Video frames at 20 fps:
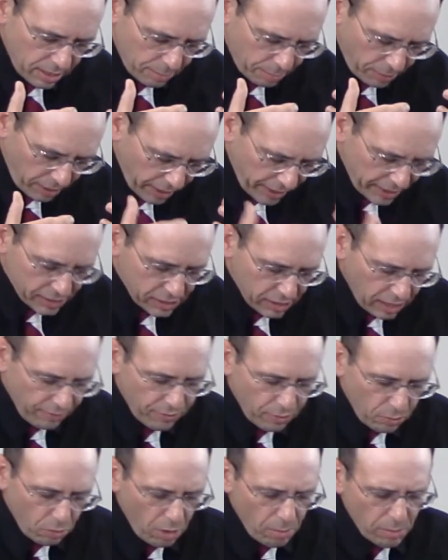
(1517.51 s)
place of
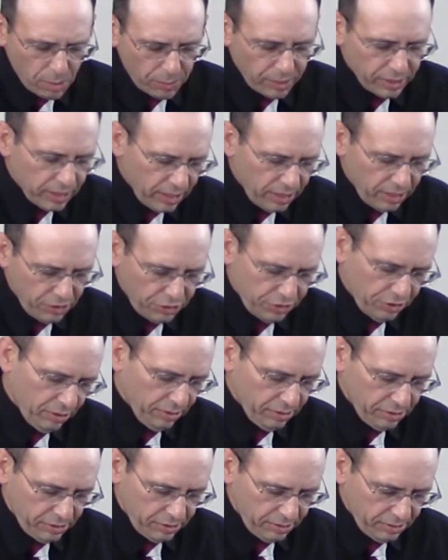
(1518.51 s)
the woman within the
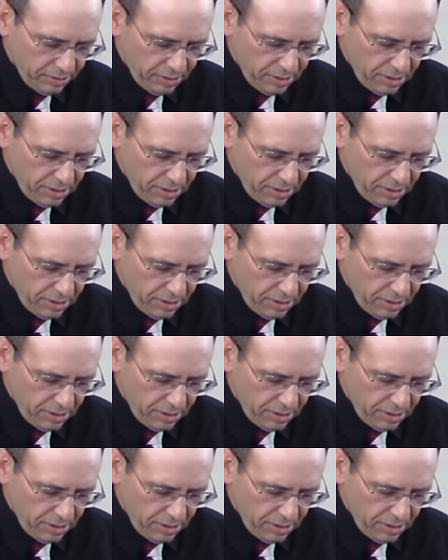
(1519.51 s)
church.